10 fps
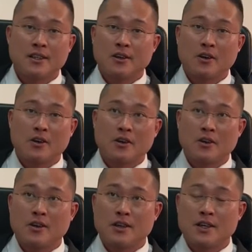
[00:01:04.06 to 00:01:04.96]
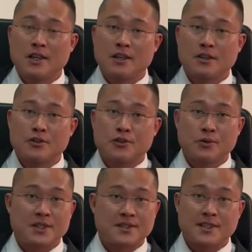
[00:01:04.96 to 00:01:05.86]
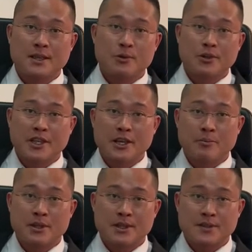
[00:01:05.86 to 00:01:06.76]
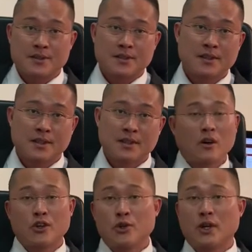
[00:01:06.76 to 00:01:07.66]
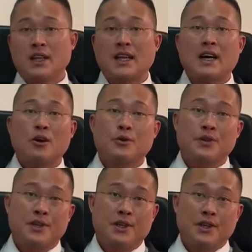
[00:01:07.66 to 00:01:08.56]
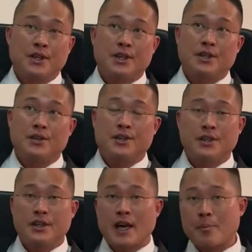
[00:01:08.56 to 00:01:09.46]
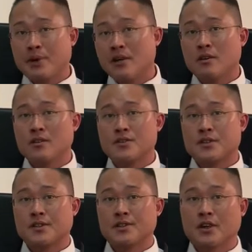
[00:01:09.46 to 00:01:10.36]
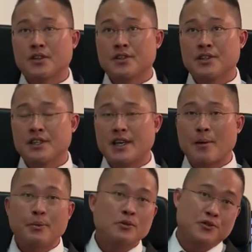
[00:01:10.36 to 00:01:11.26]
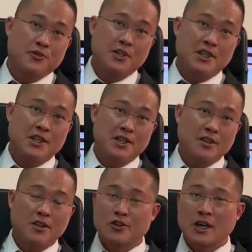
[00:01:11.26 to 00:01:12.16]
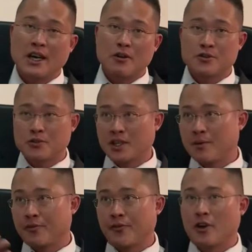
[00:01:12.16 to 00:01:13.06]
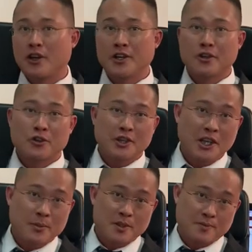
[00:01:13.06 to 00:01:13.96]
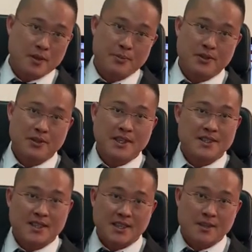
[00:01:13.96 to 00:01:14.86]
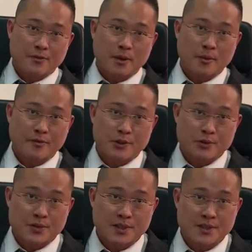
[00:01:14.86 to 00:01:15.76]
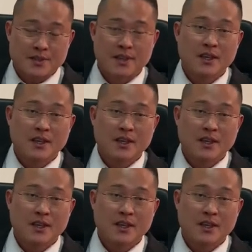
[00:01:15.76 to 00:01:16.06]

or to disturb your neighbors, or you allow the apples on the apple tree on your house to keep falling on your neighbor's property. That's another form of nuisance.